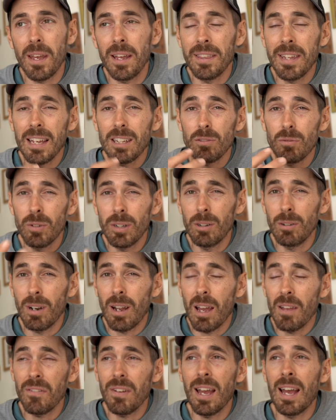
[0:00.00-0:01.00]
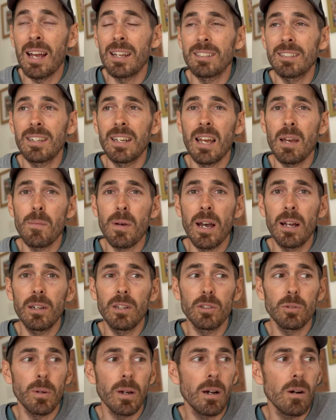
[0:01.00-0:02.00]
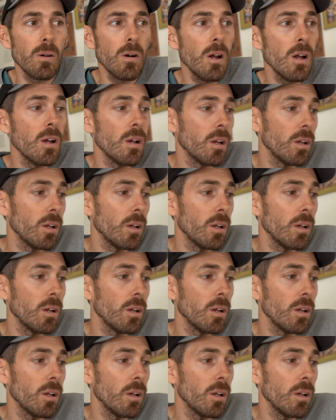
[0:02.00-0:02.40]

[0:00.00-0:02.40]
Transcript: And that's real life as an ML as well.